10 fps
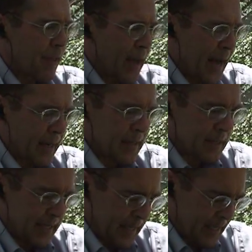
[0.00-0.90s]
That
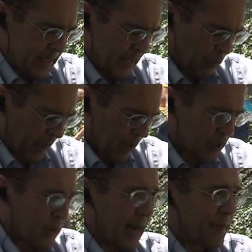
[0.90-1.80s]
is easy. We
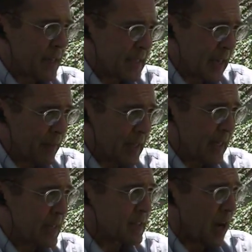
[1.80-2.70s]
also have the
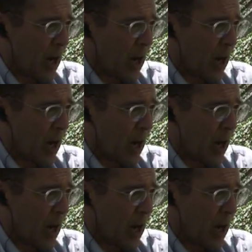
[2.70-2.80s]
DVDs